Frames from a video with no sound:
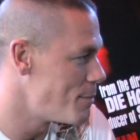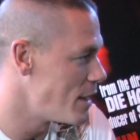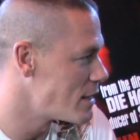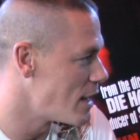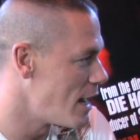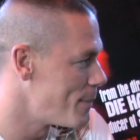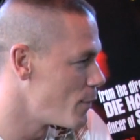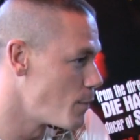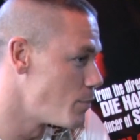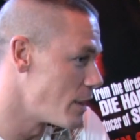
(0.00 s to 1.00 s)
beat cop
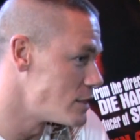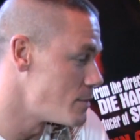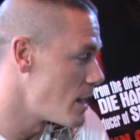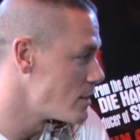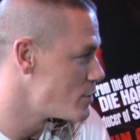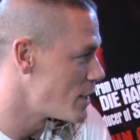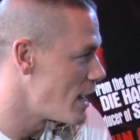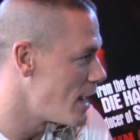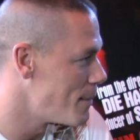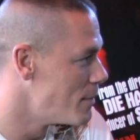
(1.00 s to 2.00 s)
who complains about his
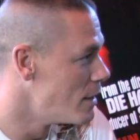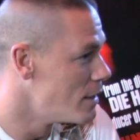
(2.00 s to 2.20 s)
job,